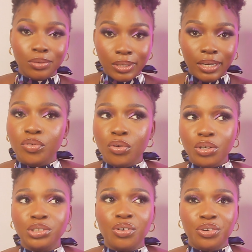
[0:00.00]
Okay,
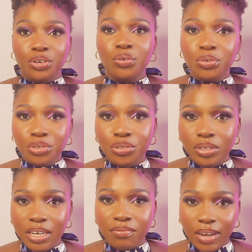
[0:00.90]
focus on your own
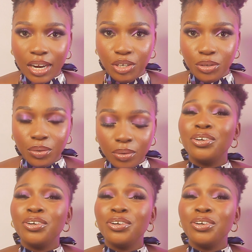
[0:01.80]
unique value.